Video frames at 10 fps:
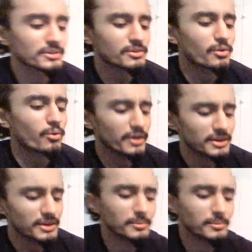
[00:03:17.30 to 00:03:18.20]
There went
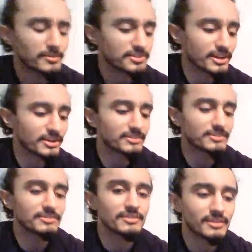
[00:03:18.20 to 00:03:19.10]
quite a number of
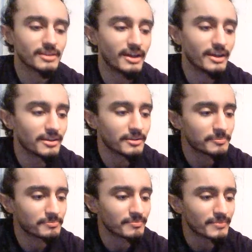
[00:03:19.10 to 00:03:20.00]
changes.
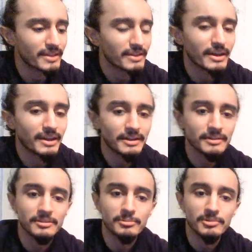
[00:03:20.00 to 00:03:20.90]
I
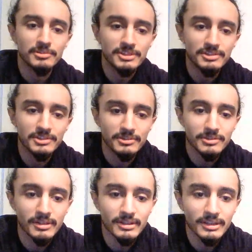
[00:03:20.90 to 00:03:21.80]
added a little more detail
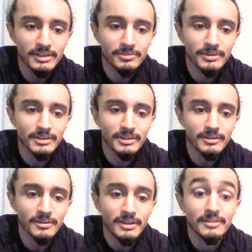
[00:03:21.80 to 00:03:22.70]
to the legs right
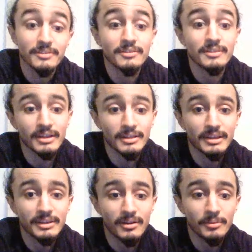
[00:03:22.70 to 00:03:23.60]
here. This is not
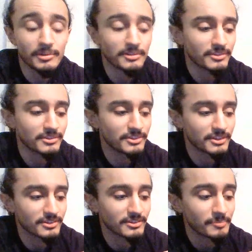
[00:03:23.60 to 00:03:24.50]
leg armor. This is
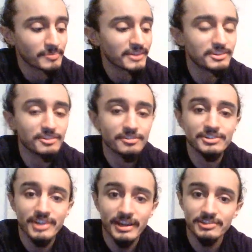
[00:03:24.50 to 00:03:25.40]
just
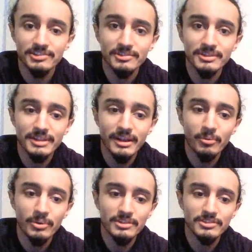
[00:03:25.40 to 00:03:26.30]
different texturing that I
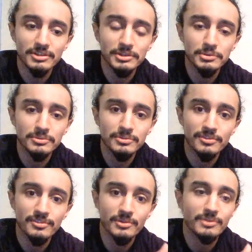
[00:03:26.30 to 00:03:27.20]
wanted to
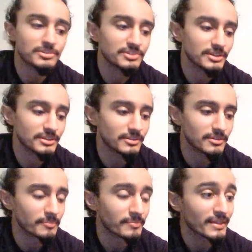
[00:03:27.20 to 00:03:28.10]
use for her
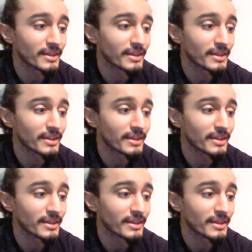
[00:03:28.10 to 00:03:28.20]
shins.